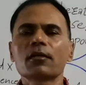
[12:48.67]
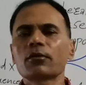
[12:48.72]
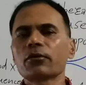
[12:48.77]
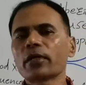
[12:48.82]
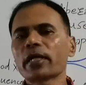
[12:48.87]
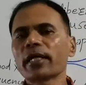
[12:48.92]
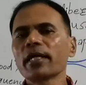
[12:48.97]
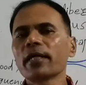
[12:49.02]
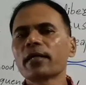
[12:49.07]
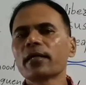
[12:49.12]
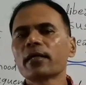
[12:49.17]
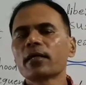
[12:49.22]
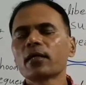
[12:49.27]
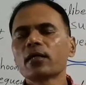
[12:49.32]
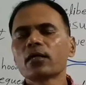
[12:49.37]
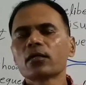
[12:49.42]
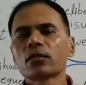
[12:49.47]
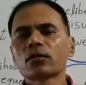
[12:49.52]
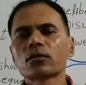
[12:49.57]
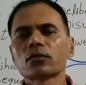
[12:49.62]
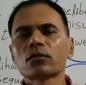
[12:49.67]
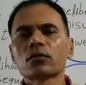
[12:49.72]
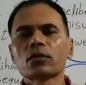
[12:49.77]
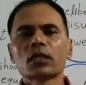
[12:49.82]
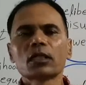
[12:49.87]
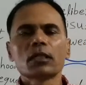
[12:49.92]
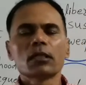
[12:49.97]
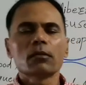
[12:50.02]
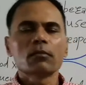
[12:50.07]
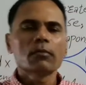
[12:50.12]
Okay,
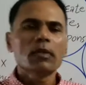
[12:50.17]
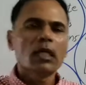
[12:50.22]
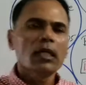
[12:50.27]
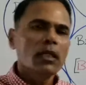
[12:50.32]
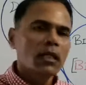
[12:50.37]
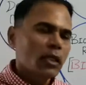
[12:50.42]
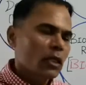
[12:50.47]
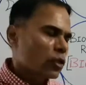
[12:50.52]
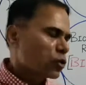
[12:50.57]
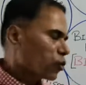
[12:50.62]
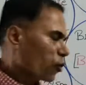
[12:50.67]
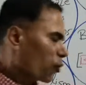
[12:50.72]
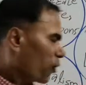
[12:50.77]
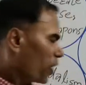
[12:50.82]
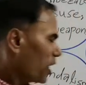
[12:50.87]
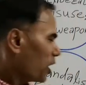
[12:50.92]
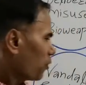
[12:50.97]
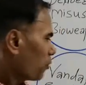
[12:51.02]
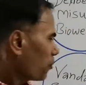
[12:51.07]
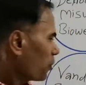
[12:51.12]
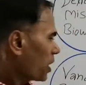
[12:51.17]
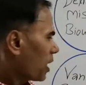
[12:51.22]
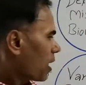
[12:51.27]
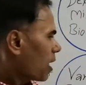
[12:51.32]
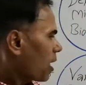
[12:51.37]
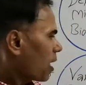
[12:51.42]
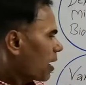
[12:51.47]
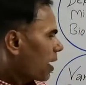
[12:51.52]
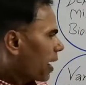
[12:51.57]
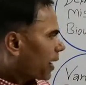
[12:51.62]
so when we
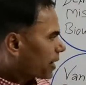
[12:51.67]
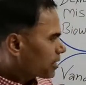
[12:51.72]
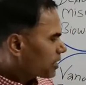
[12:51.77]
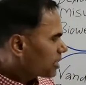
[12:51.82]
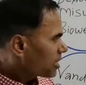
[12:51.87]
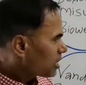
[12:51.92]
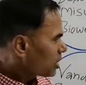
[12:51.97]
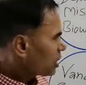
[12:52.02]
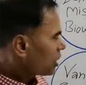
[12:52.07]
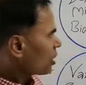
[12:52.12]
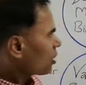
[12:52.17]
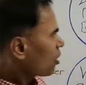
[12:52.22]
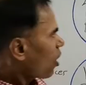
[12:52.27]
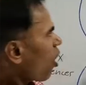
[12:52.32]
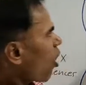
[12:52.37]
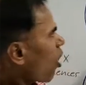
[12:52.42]
are addressing